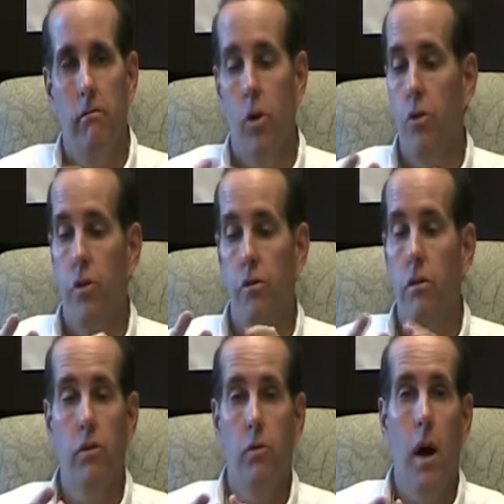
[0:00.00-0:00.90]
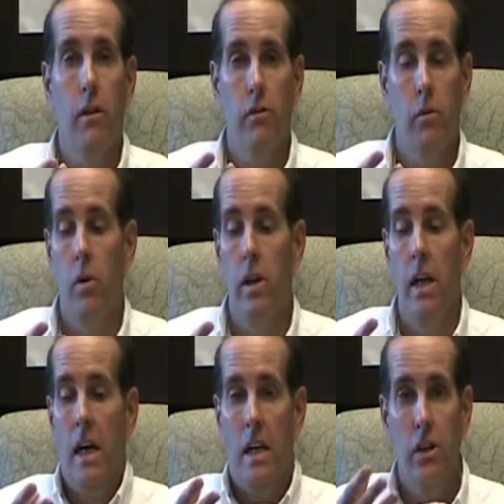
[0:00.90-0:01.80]
Those are the three reasons why someone
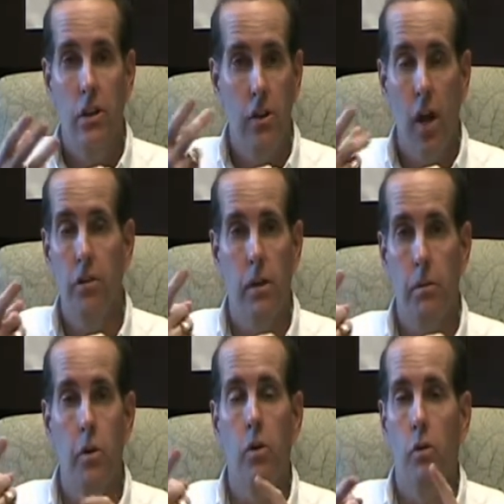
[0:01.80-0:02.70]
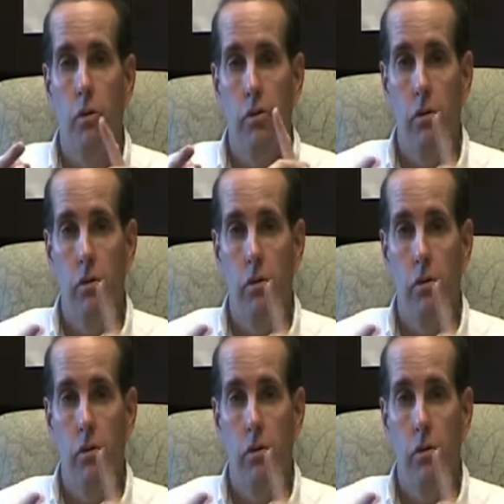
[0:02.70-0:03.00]
doesn't improve.